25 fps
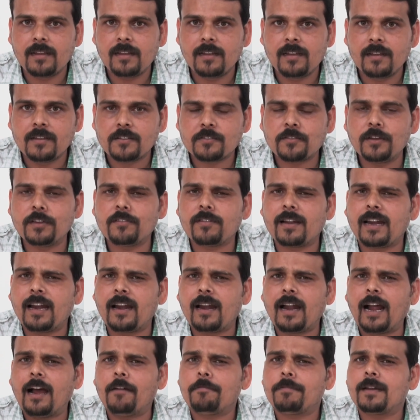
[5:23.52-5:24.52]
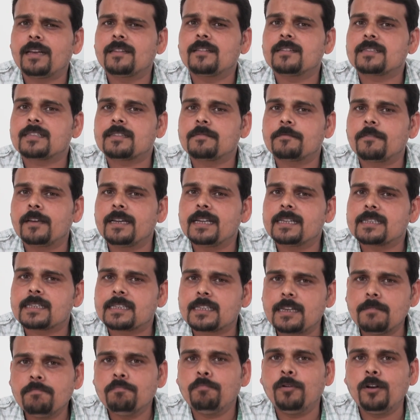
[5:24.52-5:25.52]
So, you can apply this very
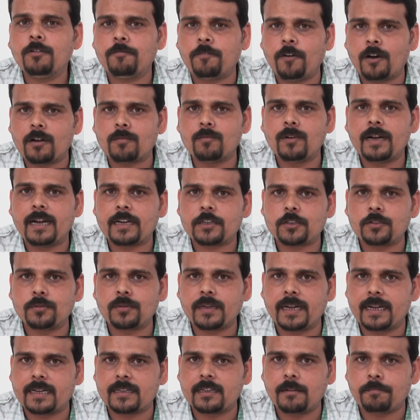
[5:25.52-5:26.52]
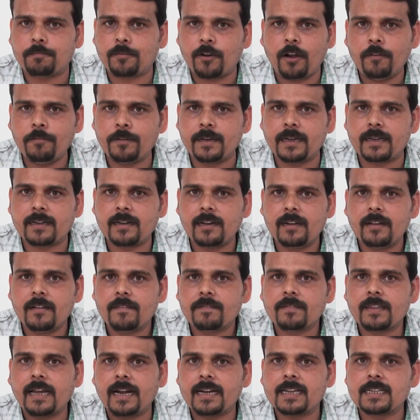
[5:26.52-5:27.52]
simple formula to get the profit,
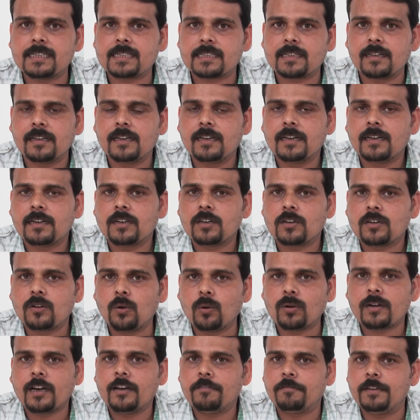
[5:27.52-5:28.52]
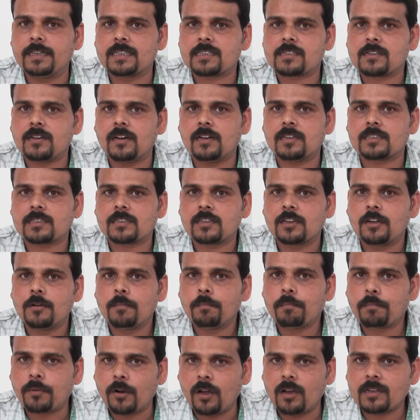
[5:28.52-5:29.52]
that is total fixed cost
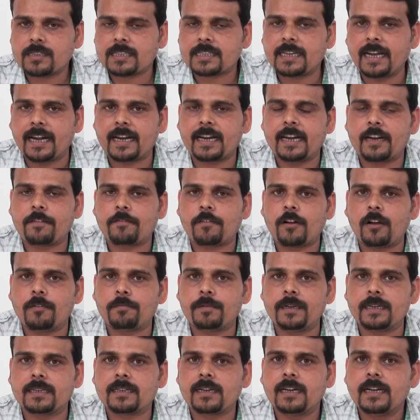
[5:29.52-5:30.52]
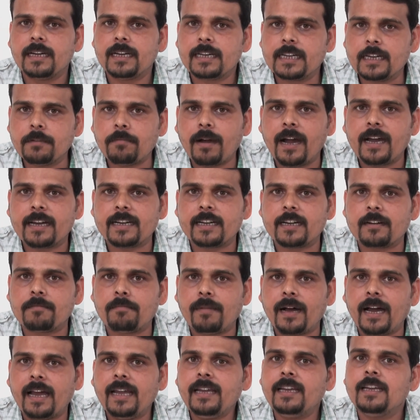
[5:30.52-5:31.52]
plus target profit divided
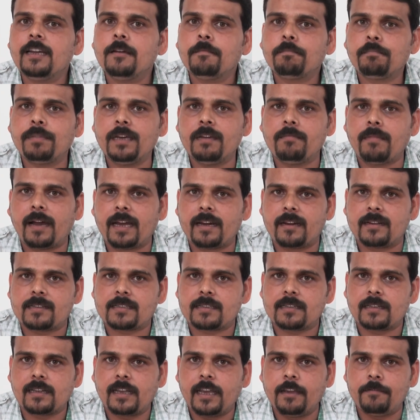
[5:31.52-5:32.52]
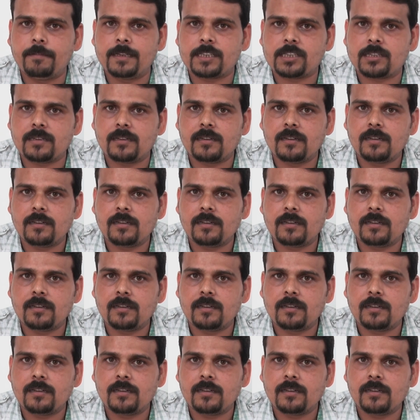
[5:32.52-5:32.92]
by P minus ABC.